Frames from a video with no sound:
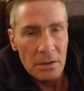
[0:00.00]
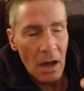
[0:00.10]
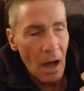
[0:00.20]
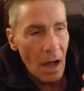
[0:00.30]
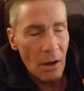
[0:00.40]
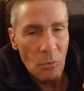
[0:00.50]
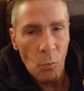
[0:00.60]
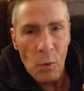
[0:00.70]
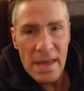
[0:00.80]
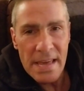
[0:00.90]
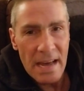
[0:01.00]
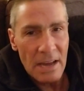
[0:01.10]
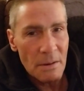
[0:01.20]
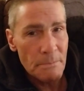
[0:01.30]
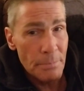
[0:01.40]
uh, weak. I
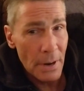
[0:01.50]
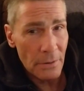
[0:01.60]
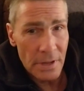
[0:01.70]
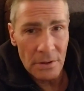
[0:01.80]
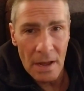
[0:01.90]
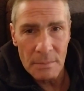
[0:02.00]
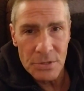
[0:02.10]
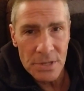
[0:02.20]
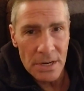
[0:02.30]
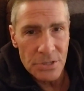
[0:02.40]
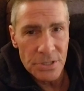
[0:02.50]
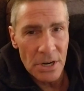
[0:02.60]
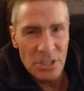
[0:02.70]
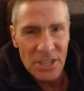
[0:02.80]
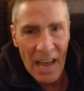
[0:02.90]
could barely climb a set of
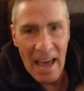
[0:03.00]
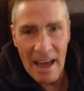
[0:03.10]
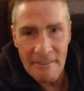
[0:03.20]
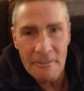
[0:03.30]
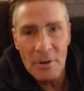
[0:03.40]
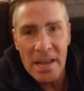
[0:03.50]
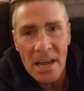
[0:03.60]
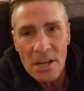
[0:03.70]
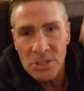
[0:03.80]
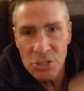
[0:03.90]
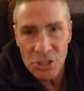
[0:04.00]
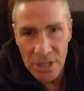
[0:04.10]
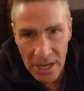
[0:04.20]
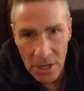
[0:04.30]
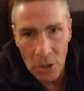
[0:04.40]
stairs every
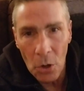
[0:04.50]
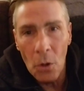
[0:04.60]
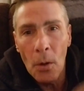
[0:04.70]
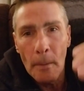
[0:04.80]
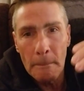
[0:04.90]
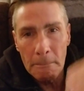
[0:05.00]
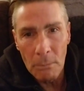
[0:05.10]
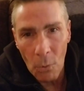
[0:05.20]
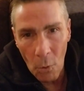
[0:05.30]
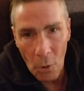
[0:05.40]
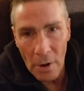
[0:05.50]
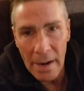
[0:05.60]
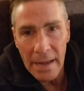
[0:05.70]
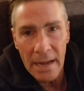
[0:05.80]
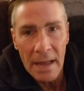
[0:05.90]
single
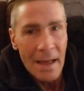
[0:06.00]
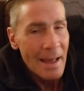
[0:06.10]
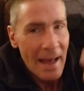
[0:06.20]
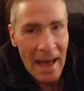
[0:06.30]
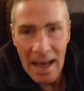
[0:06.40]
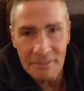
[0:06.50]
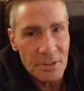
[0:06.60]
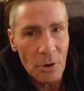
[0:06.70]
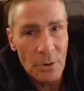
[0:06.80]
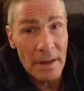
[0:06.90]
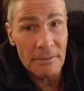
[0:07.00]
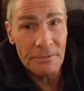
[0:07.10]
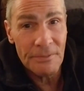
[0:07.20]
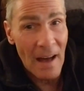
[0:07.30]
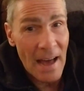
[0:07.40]
morning. Have to go get
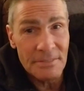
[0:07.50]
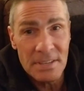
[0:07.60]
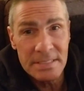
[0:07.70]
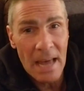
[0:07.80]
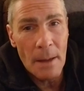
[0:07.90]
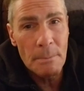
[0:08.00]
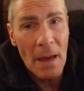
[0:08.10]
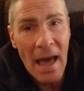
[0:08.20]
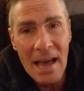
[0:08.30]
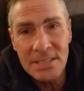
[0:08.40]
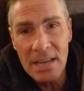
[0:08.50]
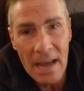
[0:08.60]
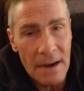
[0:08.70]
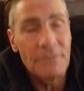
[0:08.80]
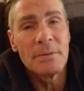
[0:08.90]
five to 10 bags
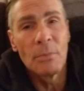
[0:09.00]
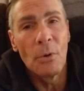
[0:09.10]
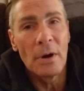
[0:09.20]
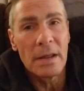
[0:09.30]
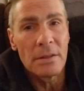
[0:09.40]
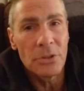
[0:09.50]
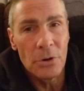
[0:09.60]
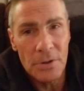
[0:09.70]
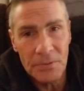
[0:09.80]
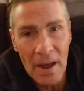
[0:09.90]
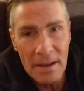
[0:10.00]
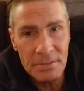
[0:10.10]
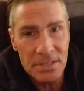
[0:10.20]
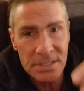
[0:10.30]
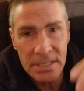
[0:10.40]
every morning, 35
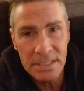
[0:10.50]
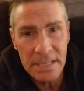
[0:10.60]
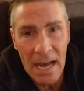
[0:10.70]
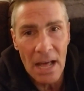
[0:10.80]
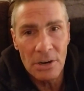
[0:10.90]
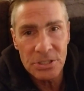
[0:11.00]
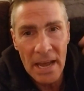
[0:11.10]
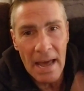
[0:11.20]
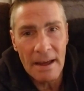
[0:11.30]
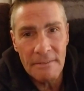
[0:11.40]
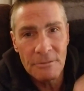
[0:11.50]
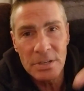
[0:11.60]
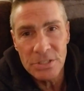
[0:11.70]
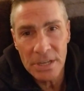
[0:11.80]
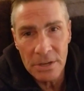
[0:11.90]
to $60 every
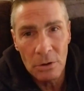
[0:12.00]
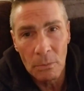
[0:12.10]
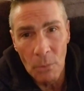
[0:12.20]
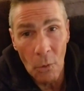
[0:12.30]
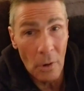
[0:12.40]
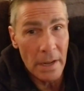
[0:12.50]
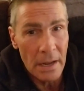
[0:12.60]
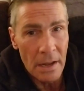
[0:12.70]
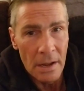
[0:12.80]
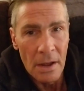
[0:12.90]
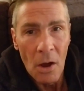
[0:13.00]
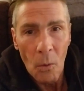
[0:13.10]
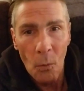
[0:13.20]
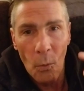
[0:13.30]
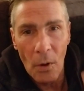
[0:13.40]
single morning.
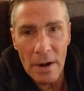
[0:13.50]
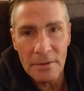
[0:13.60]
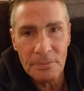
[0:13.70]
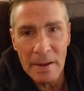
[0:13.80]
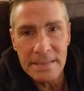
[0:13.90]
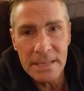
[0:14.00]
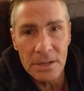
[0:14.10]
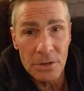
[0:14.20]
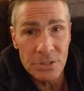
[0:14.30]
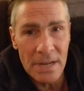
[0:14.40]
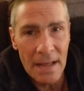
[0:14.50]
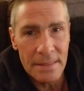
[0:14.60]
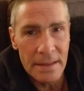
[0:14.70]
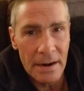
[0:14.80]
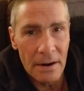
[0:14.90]
What if my dealer's
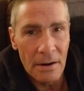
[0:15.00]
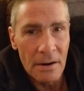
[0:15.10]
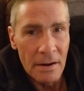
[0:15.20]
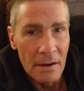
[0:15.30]
not there?